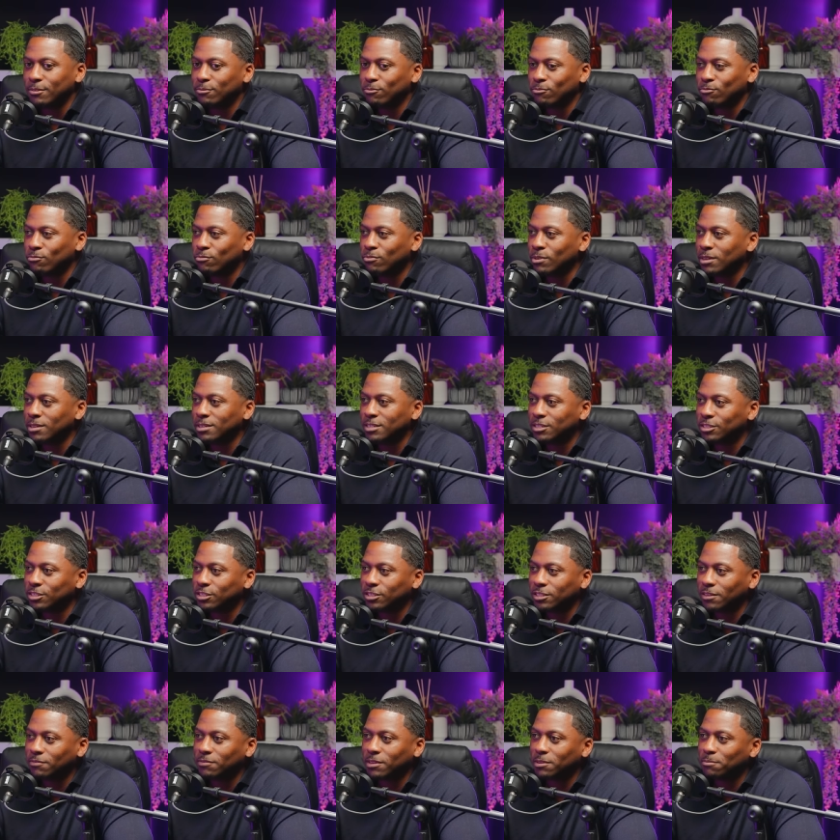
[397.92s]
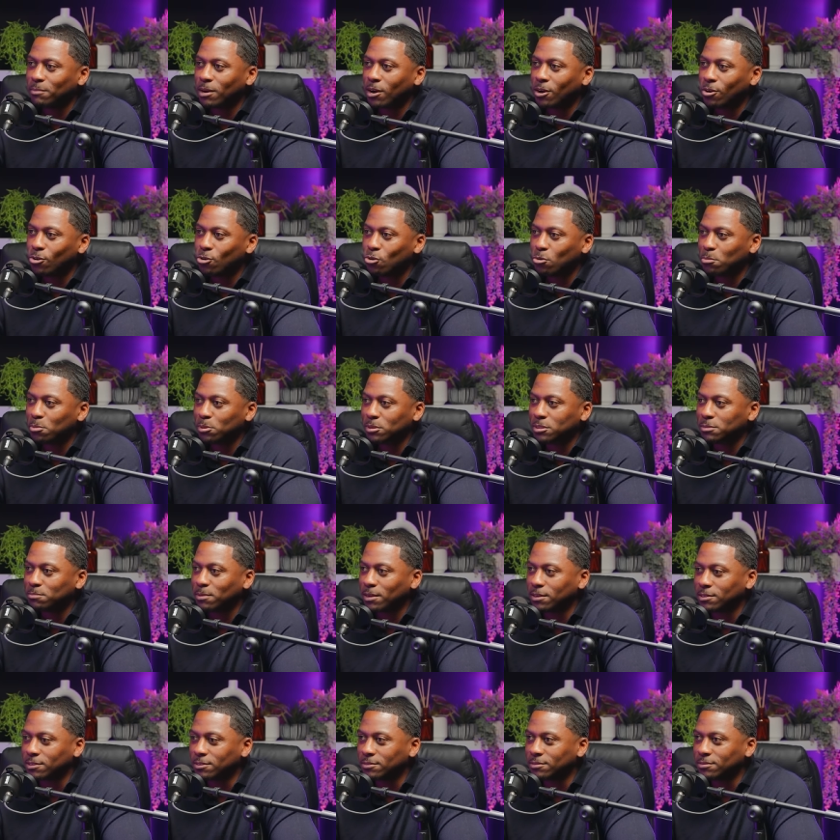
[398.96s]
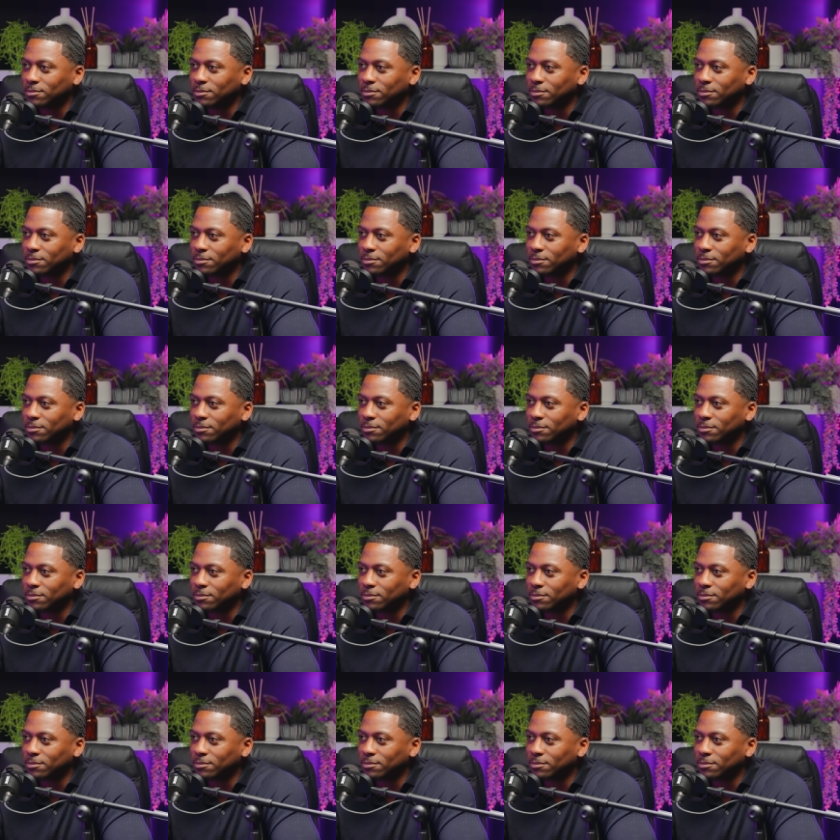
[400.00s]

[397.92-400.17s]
really shifted my whole perspective.